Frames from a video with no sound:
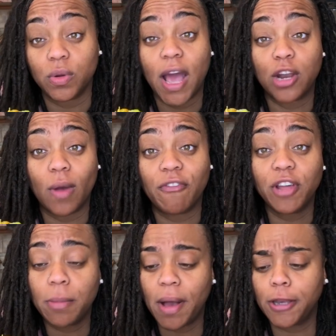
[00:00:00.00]
and how do I
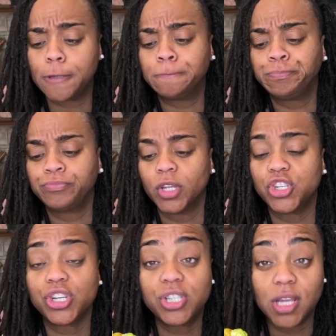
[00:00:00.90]
feel about it?
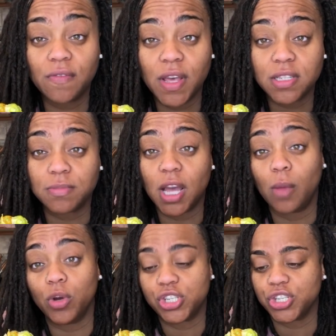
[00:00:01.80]
Should she invest some time?
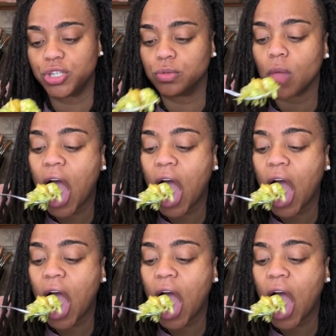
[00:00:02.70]
What should she do?